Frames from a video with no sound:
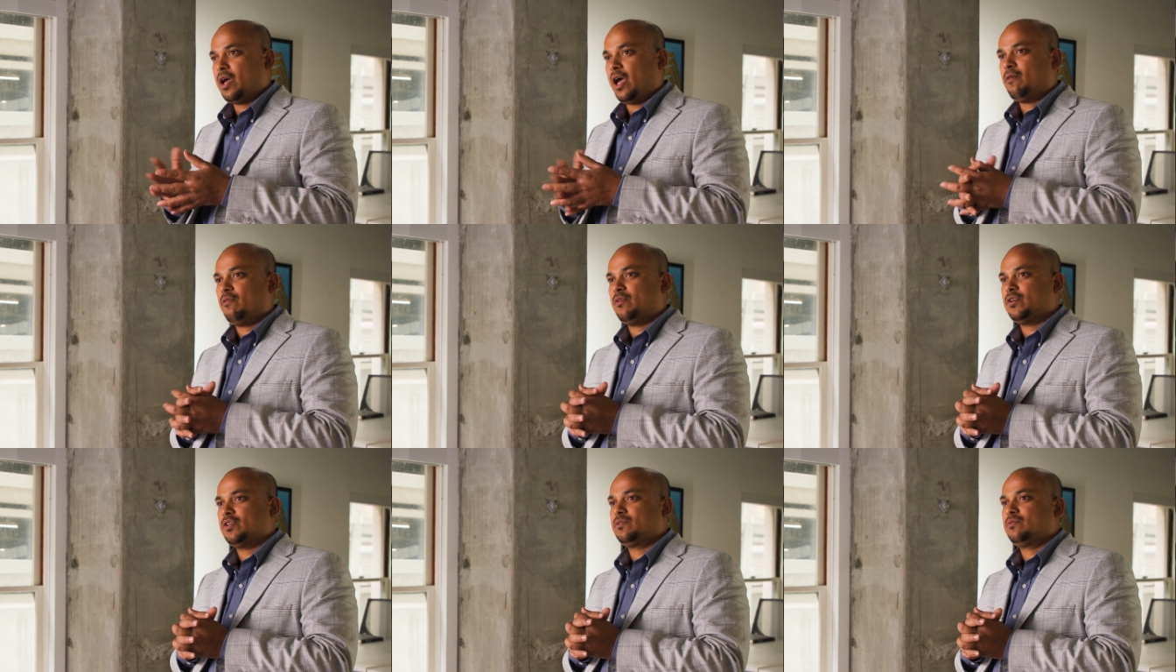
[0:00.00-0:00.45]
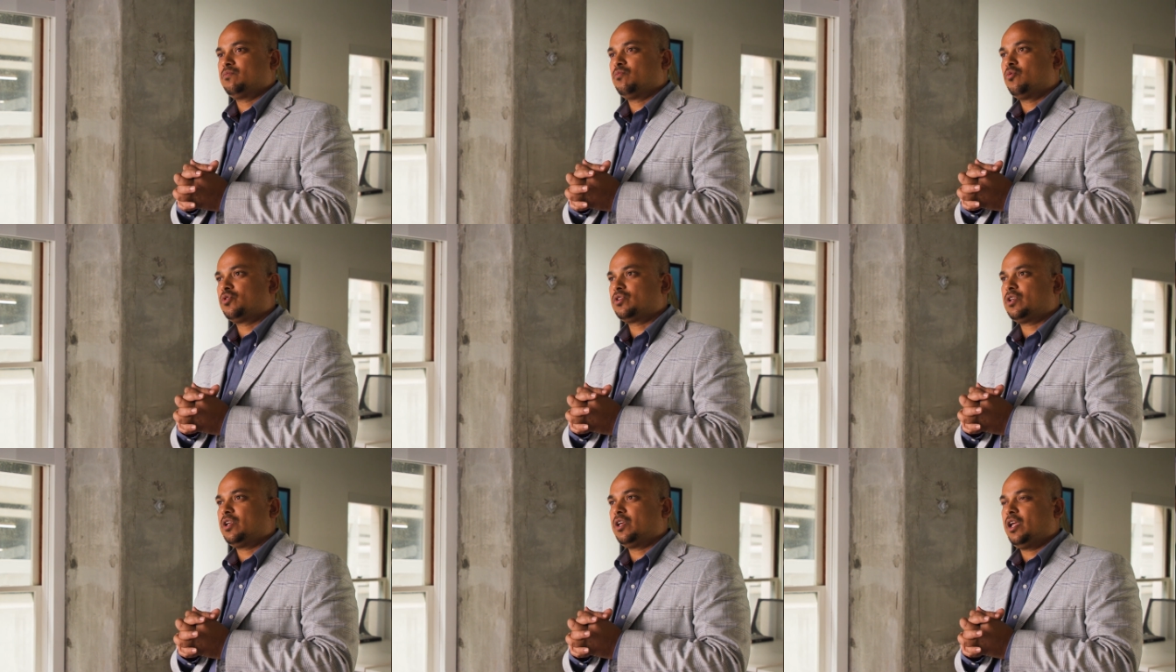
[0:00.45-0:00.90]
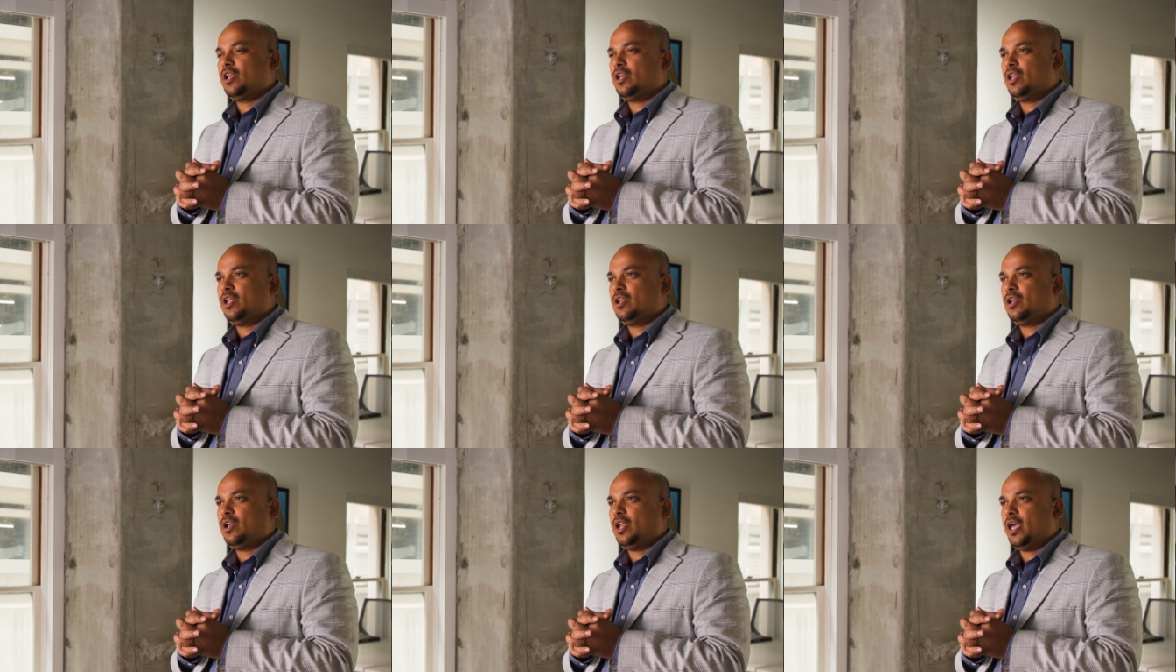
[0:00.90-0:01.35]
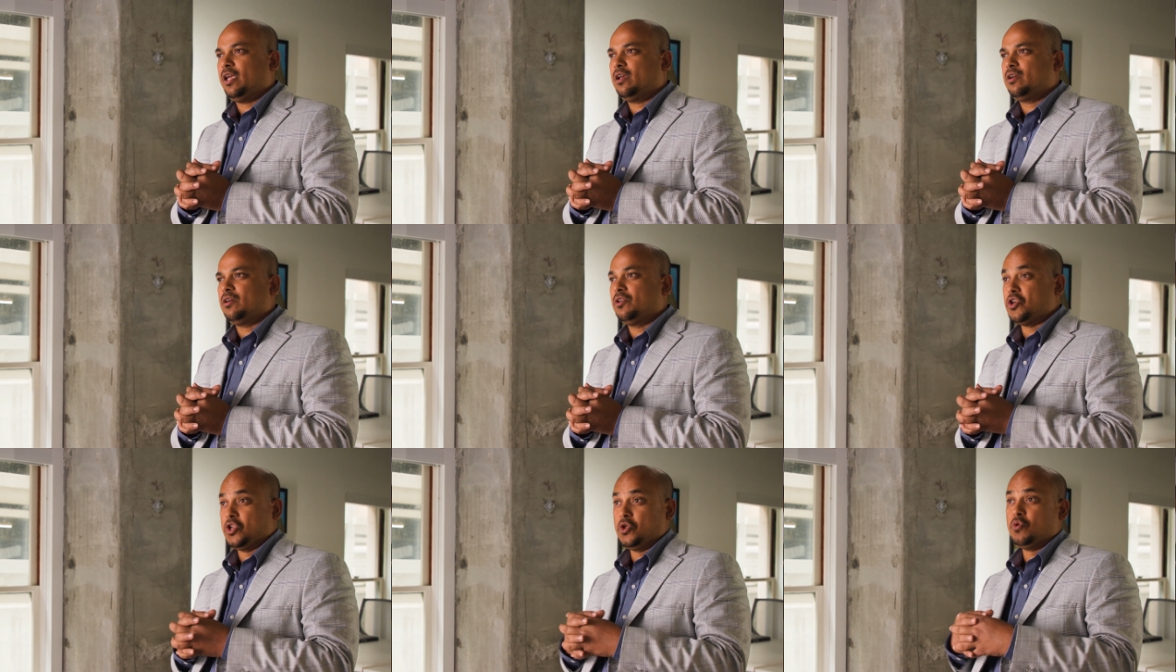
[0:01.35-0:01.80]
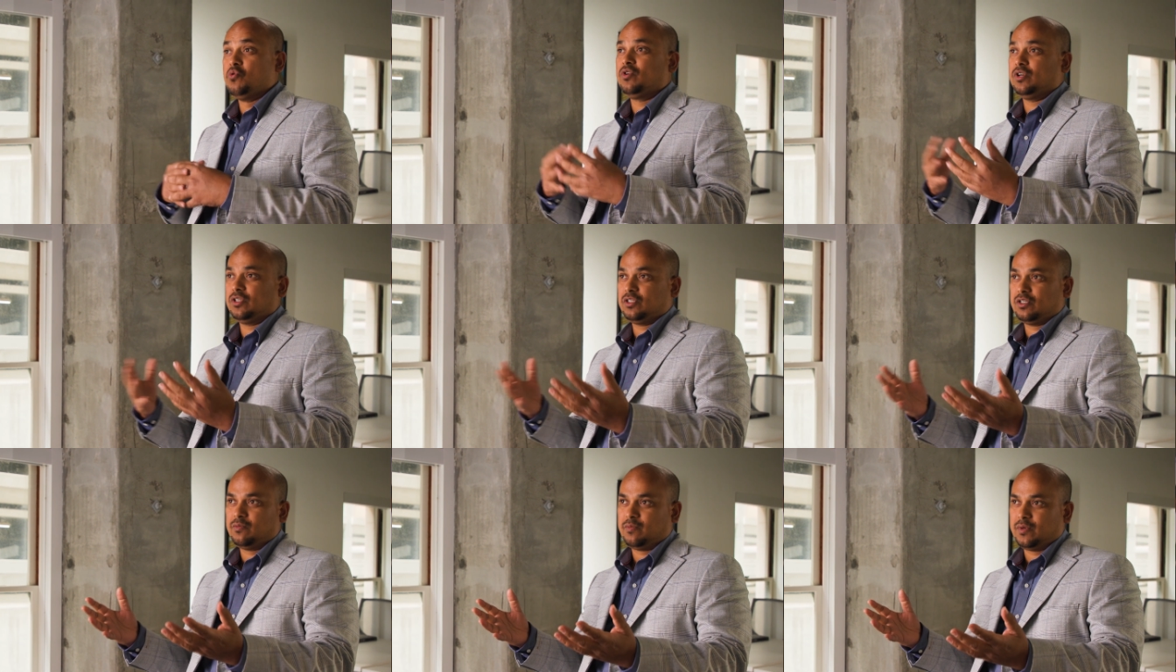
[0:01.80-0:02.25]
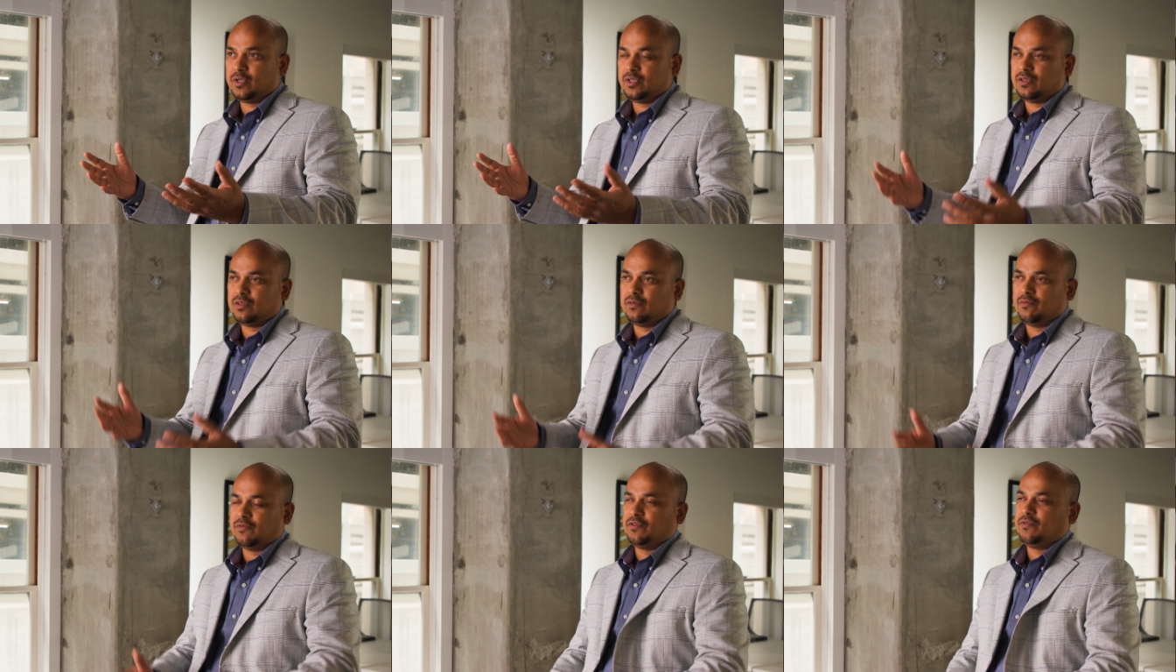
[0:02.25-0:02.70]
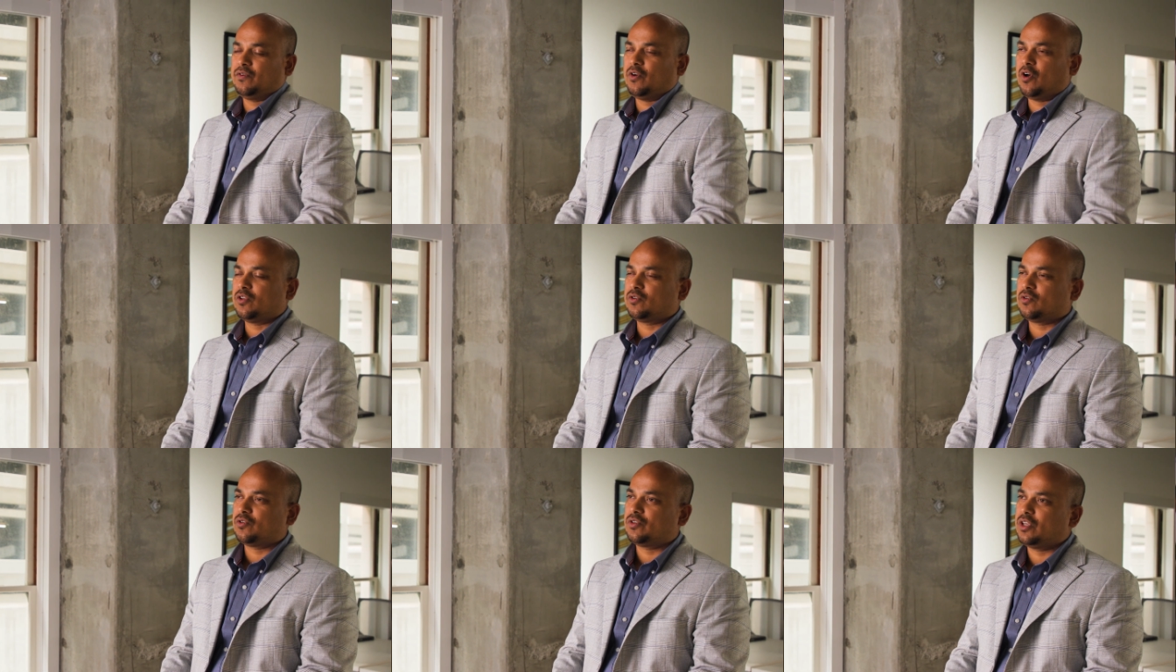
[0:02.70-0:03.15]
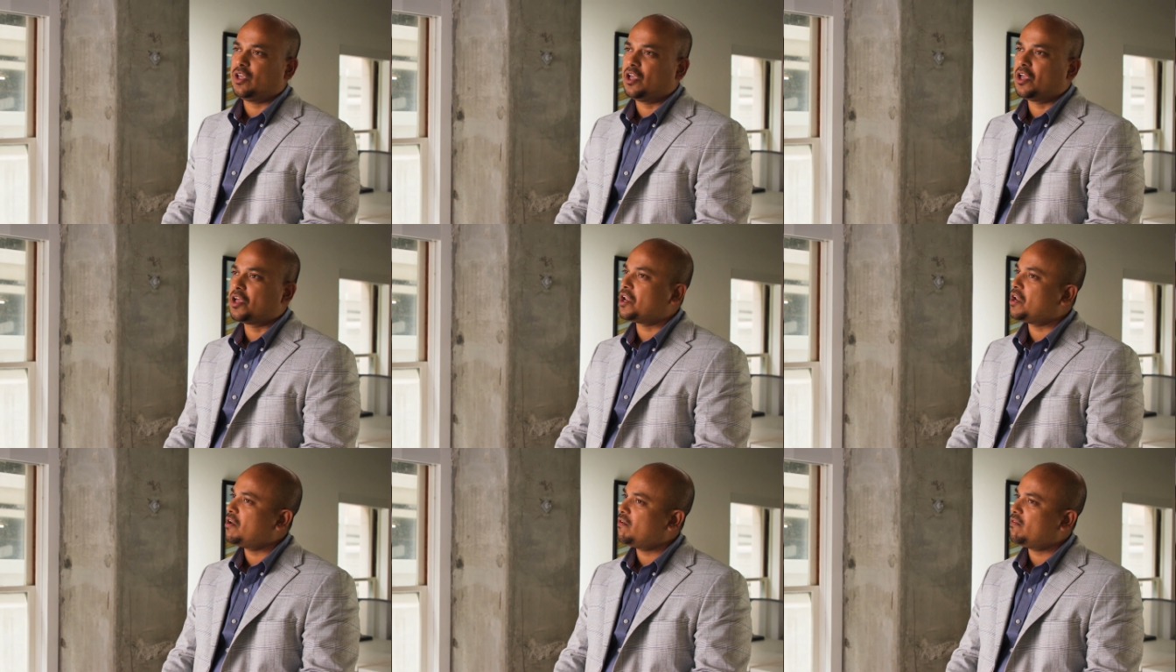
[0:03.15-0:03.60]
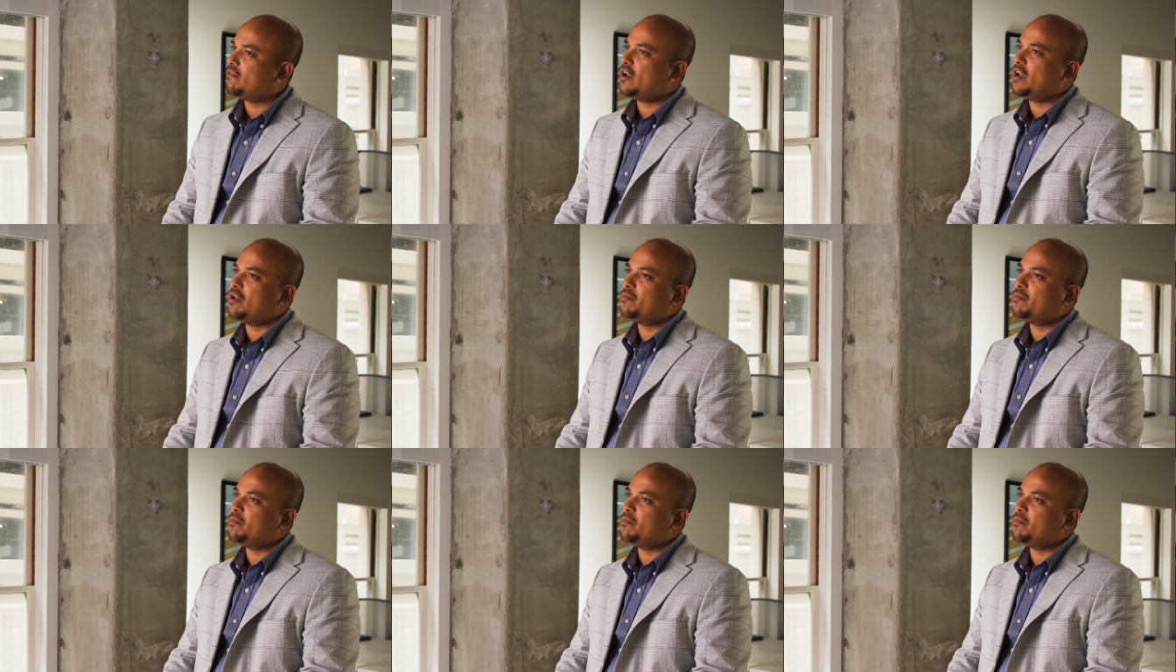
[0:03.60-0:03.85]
I was mostly getting like new customers, which we also say greenfield